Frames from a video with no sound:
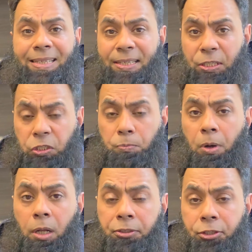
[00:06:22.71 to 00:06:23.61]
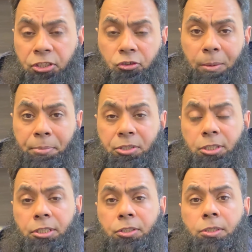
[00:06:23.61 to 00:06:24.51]
Small
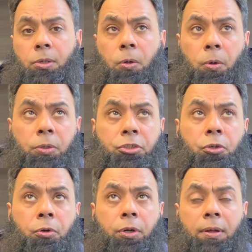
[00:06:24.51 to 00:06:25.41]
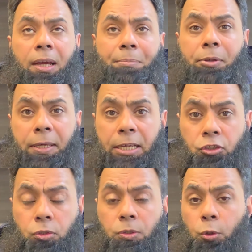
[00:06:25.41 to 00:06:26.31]
discrepancies on your
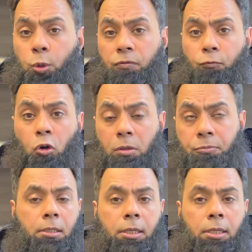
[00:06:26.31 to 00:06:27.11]
application or forms,